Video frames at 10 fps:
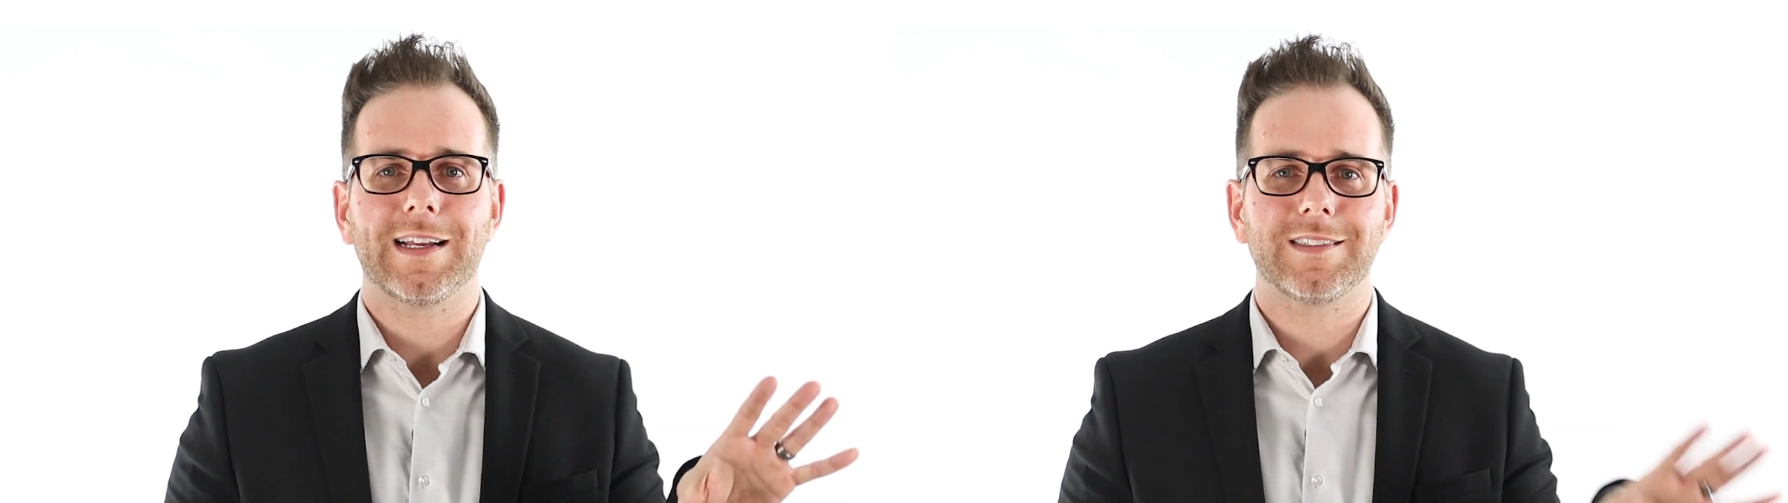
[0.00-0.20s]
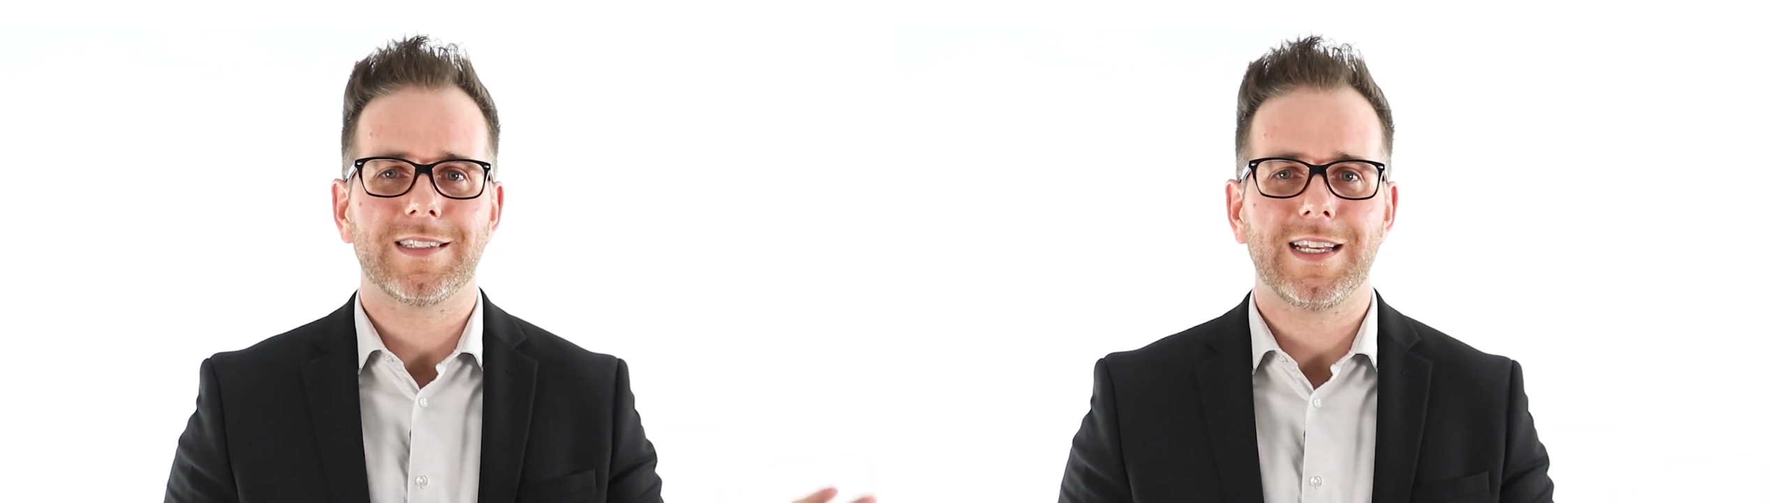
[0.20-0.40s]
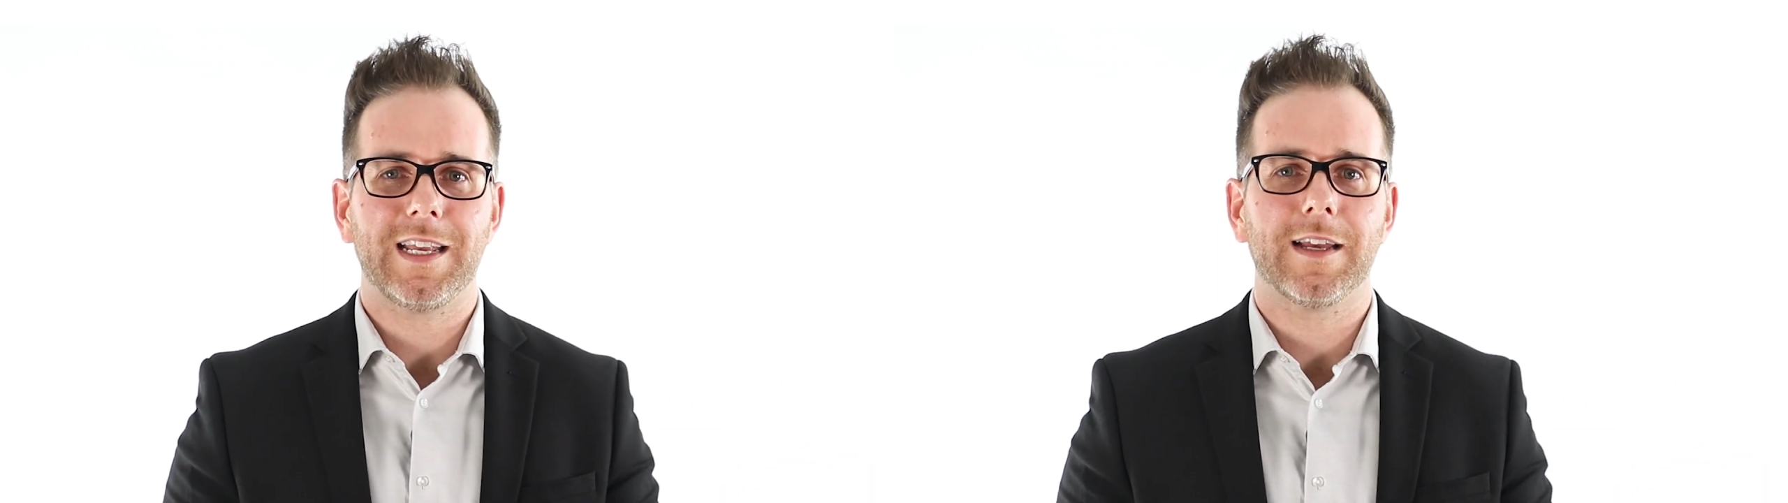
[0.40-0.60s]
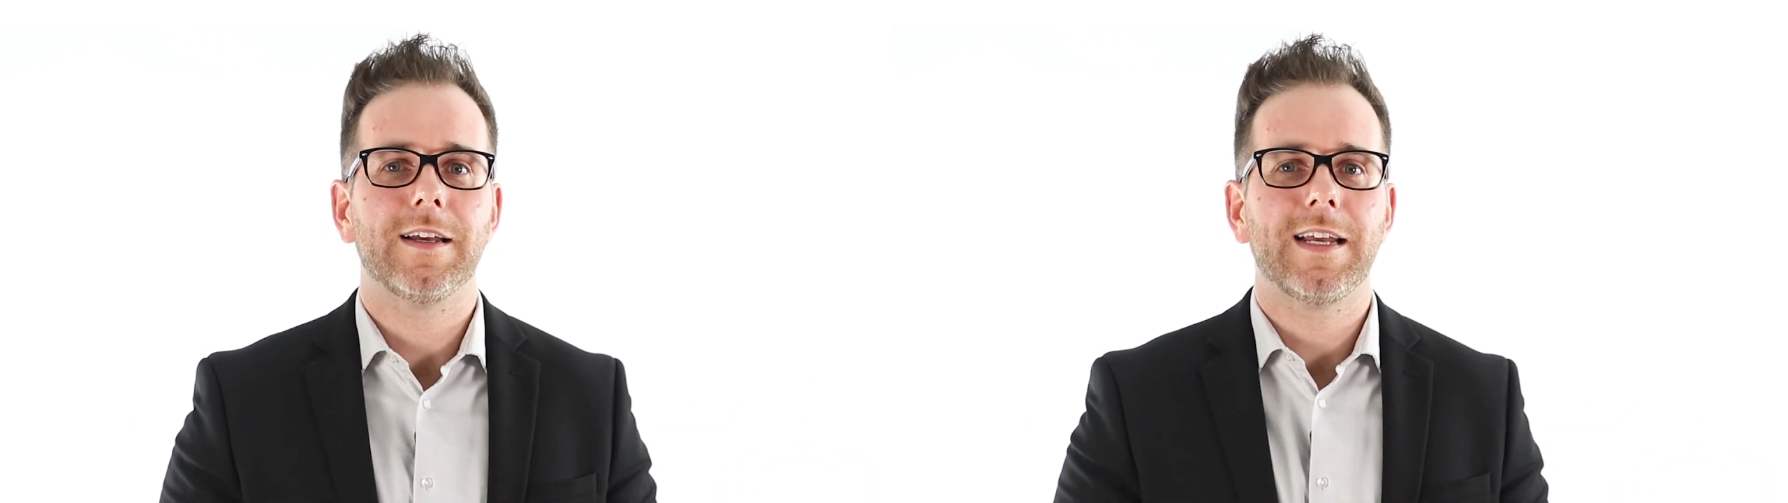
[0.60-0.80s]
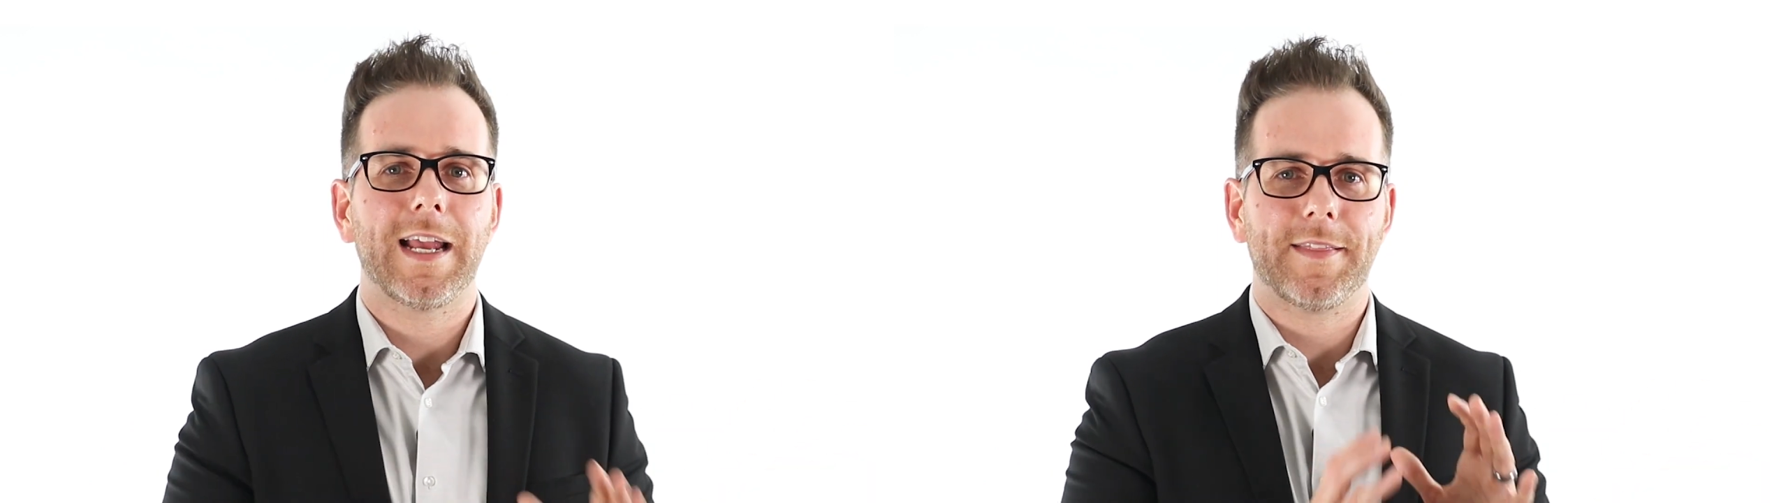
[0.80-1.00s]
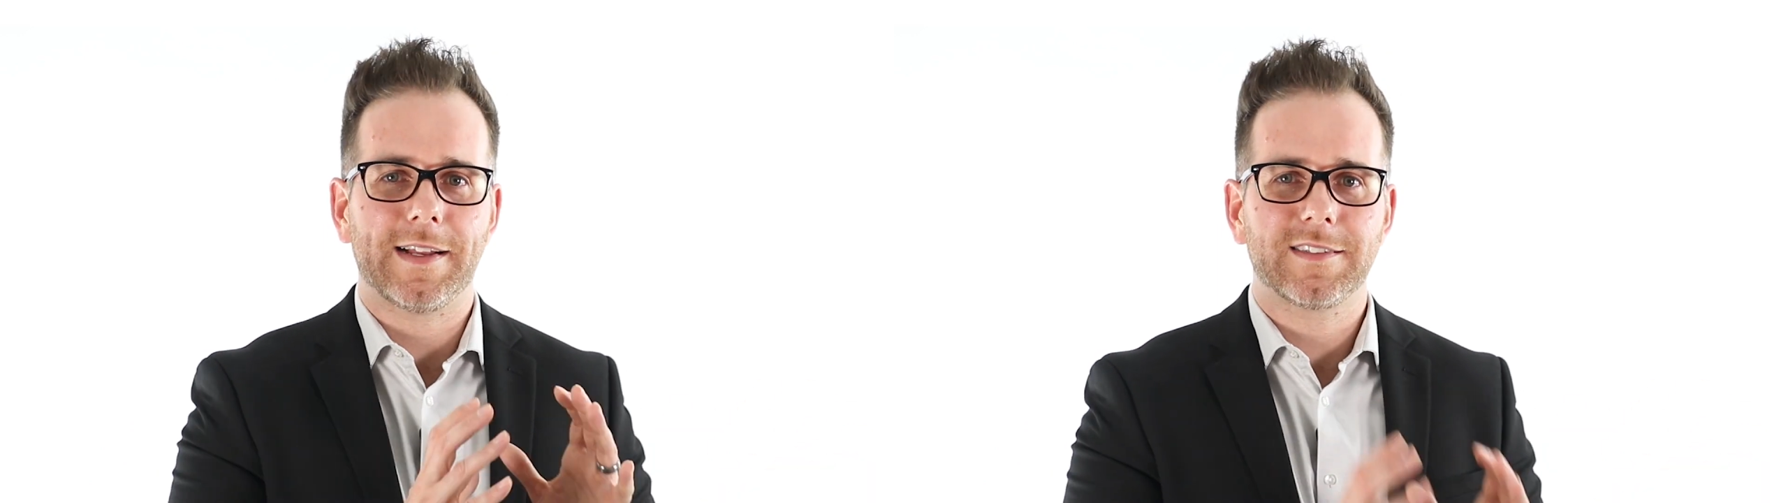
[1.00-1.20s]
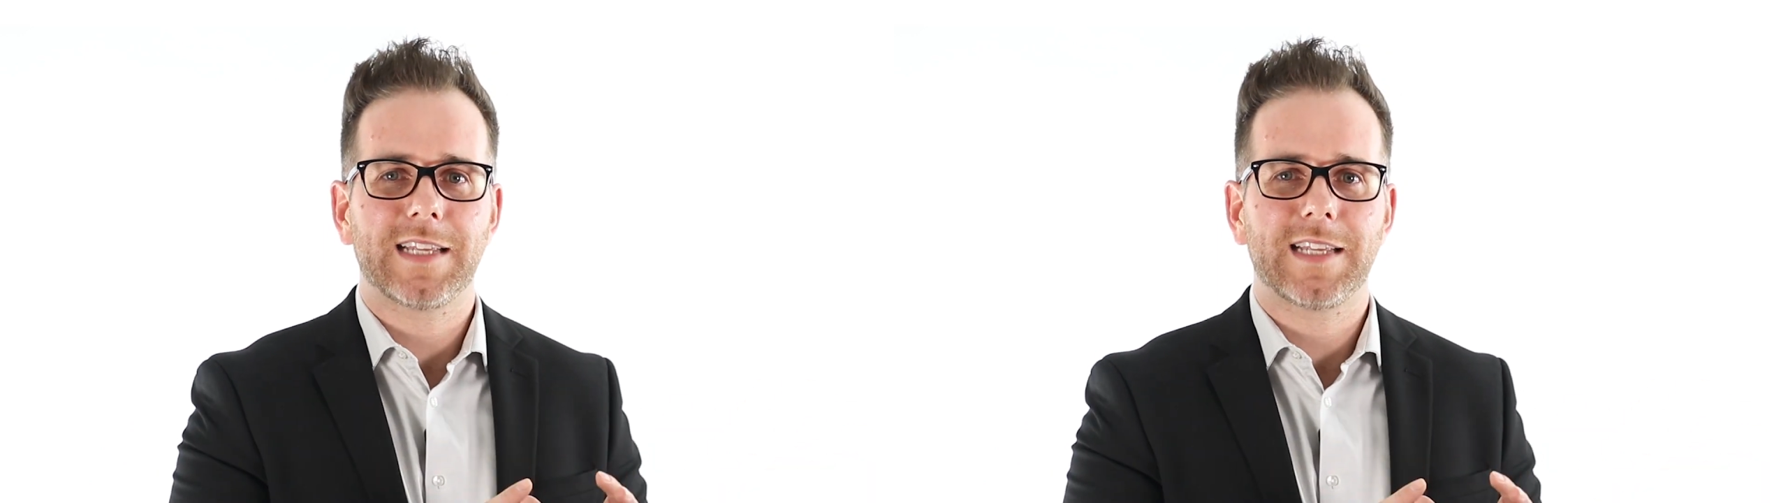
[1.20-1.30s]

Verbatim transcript: I see in that